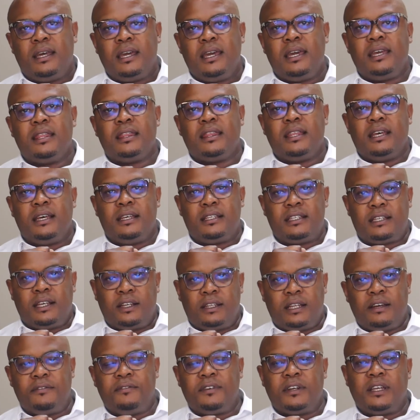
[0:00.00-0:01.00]
in the
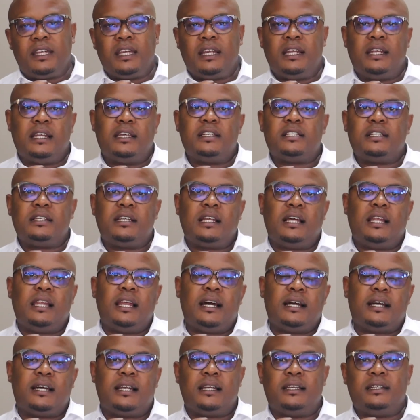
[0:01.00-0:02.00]
South African National
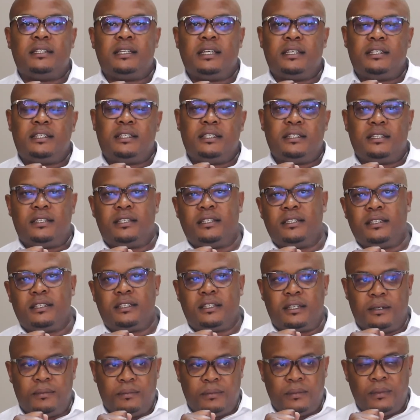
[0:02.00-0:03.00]
Accreditation
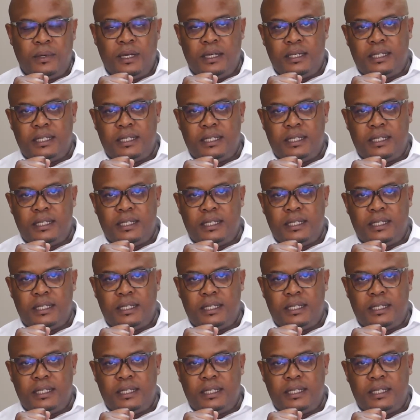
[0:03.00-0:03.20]
System